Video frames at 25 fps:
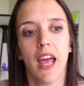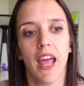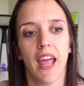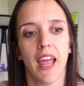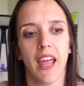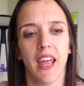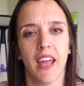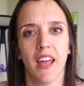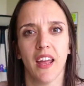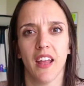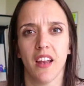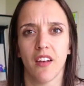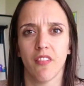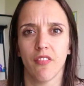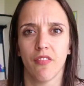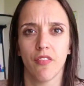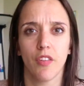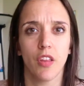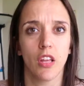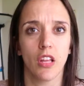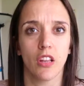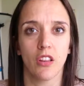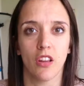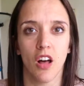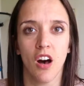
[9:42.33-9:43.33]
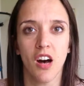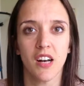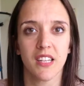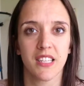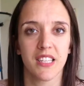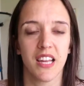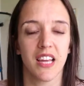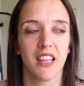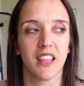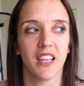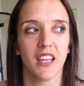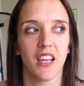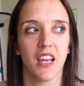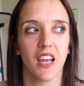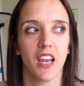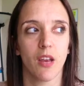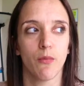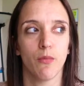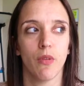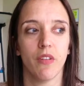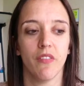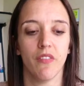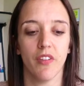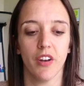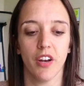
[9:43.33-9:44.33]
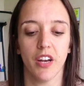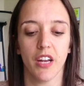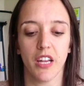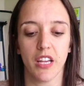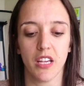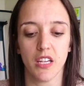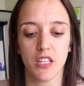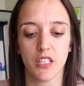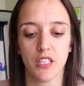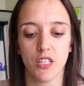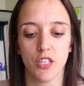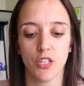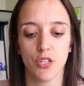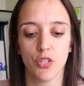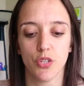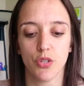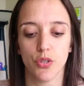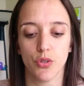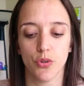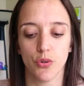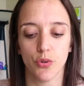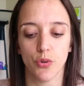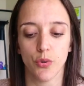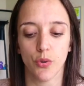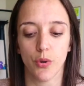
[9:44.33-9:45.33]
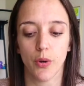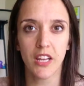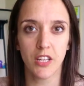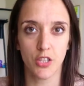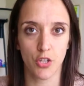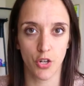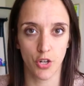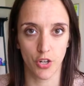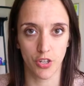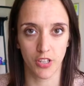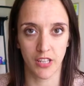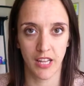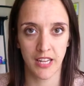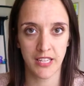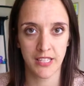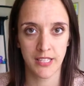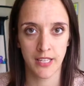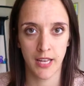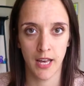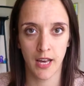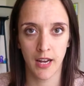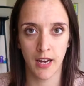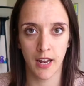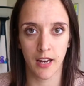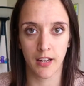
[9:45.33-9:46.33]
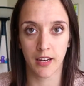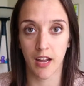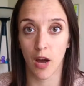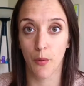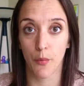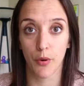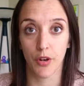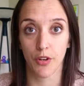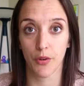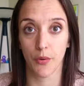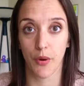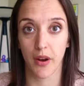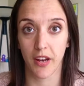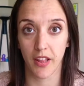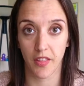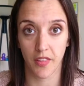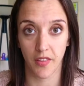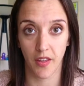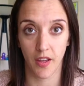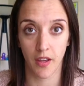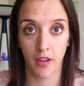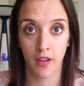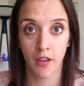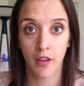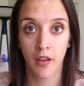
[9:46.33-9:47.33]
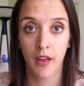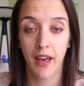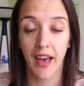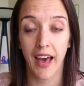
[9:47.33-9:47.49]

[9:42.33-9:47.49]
and feeling lost, I think it can be very easy to internalize that and not want to do anything.